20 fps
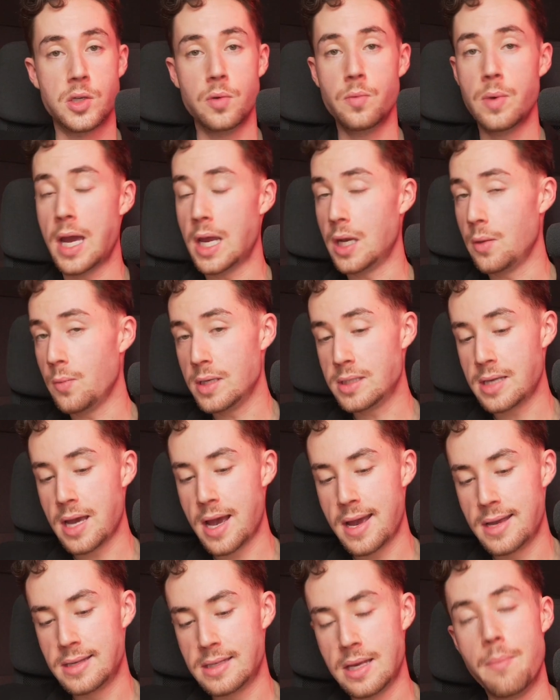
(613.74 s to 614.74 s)
So anyways,
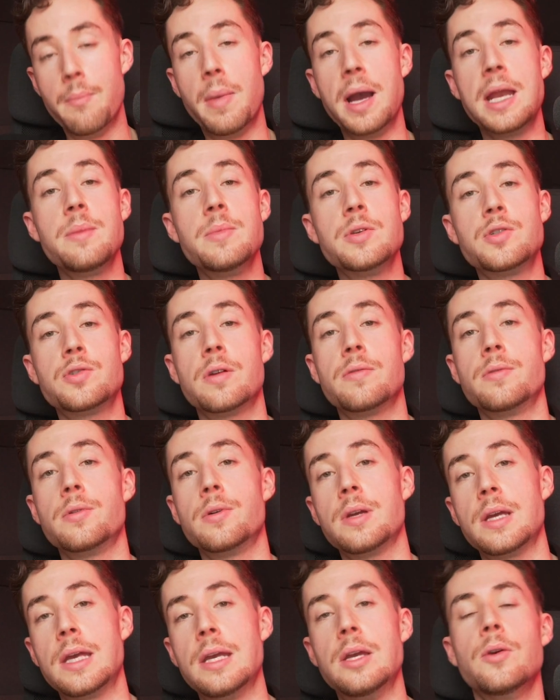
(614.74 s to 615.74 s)
guys, my name is
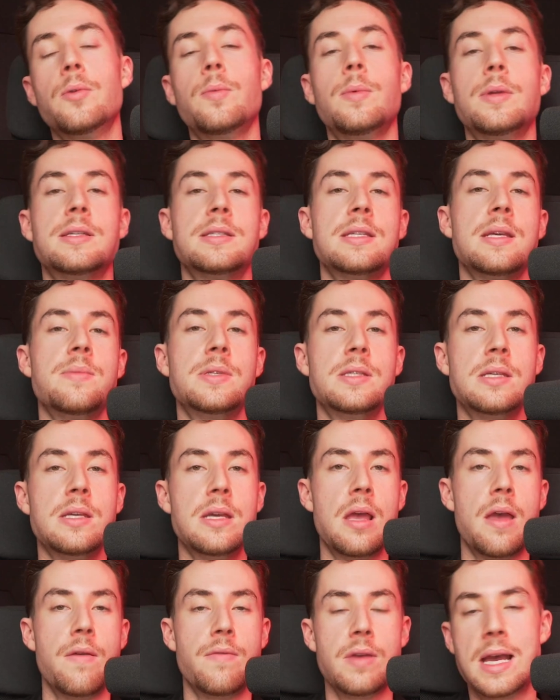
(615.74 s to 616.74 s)
Trevor here with C M
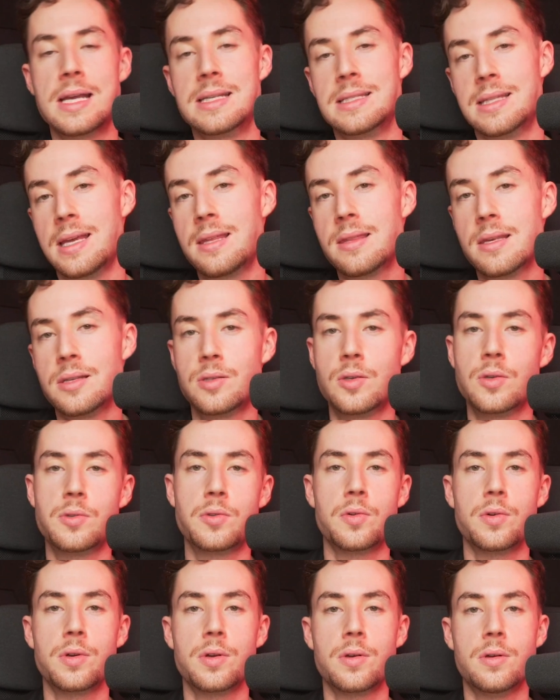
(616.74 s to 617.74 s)
C. If you guys like this
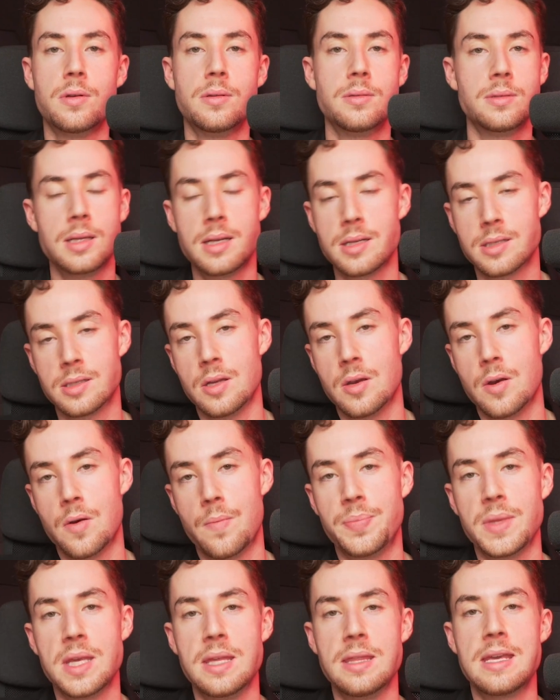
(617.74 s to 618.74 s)
tutorial, let us
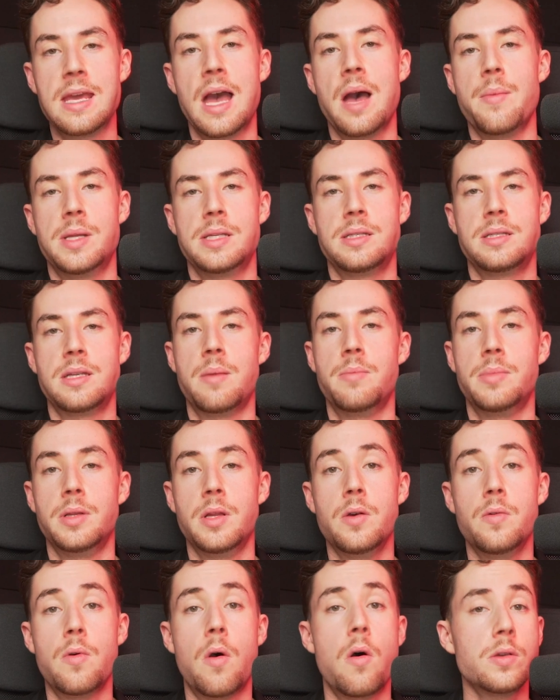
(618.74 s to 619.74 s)
know in the comments down
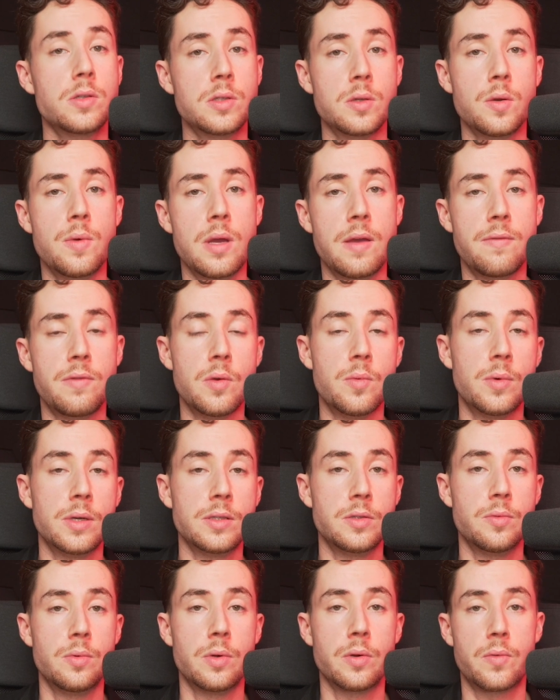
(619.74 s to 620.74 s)
below. Also, if you
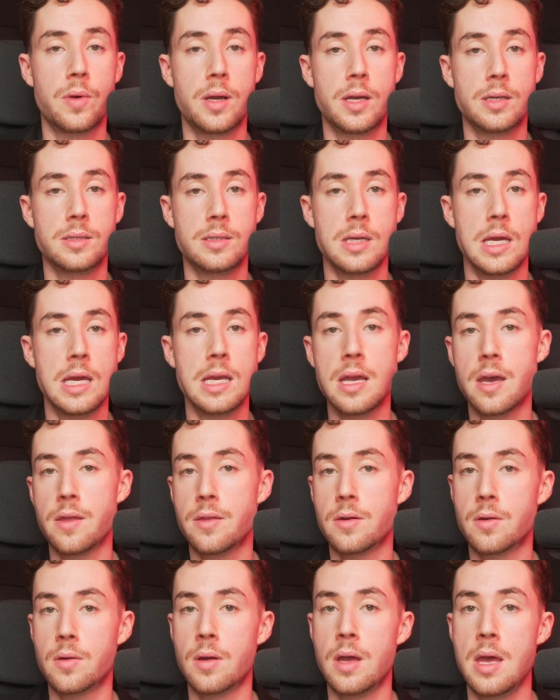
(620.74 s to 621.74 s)
want to request any
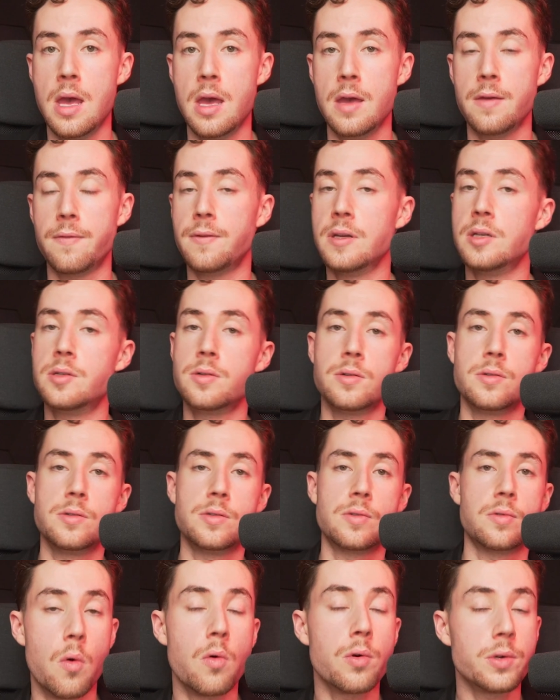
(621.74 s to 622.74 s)
other
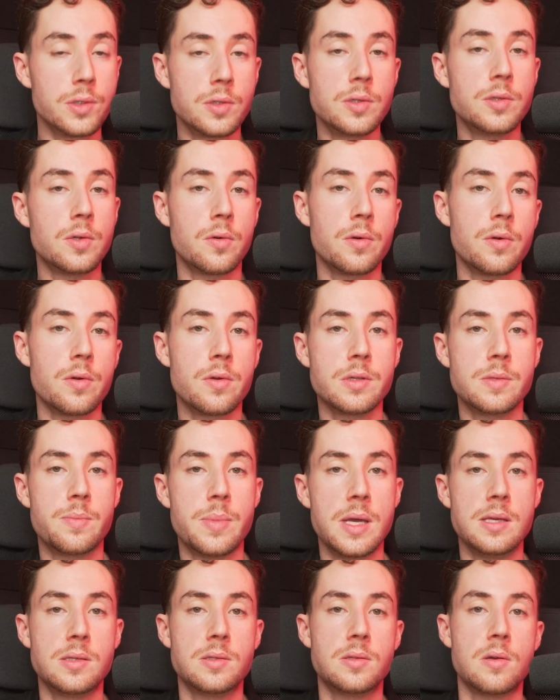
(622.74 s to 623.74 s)
features or tutorials
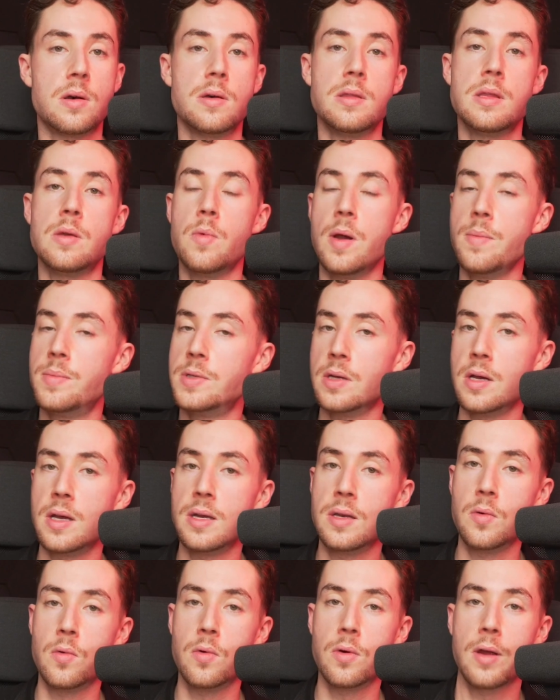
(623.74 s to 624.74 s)
based on the
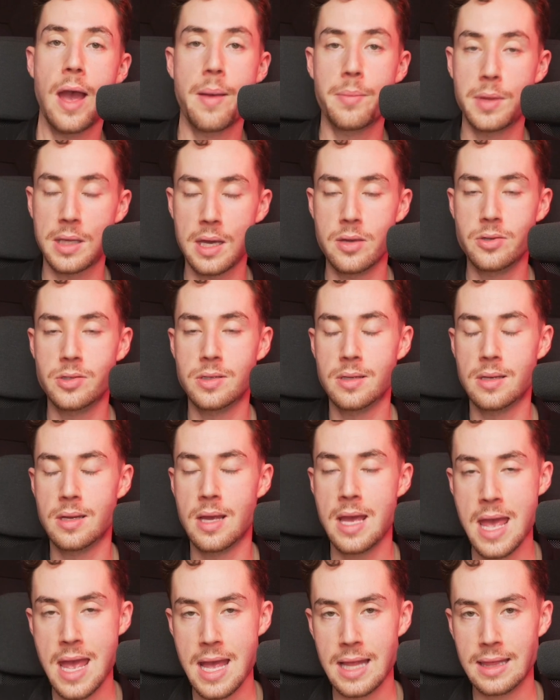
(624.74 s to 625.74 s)
website or application,
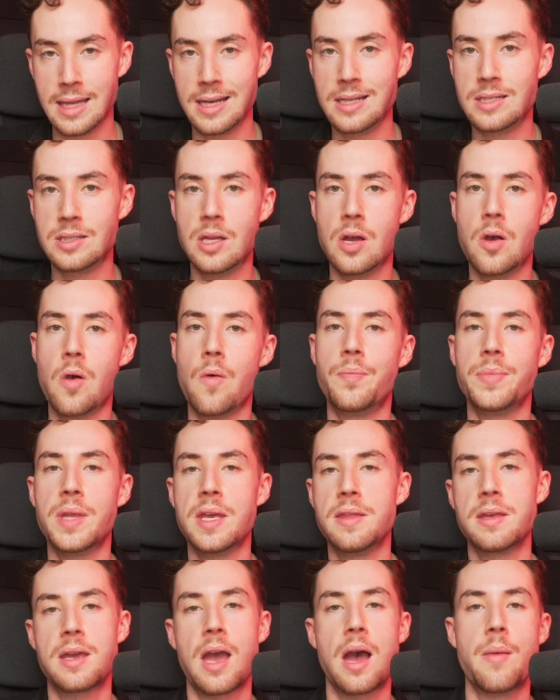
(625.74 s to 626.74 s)
let us know
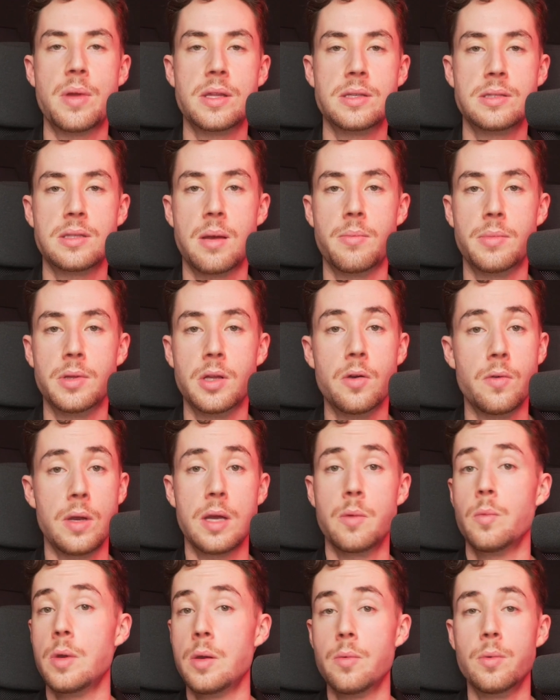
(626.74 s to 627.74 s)
in the comments down below
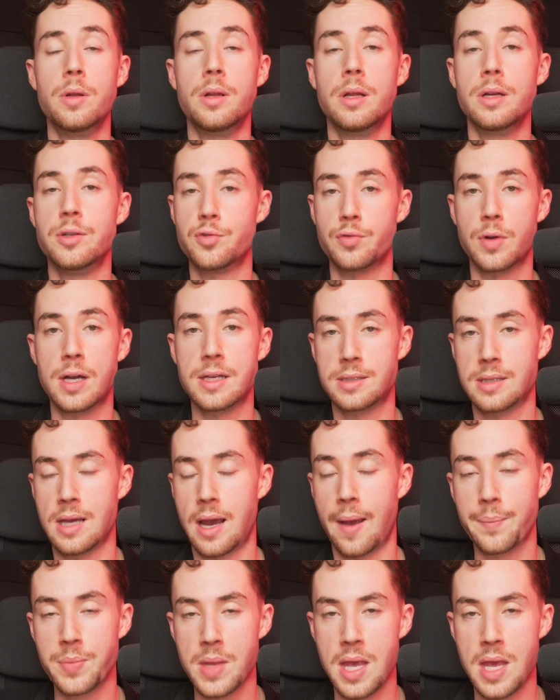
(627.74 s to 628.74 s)
and we will address that.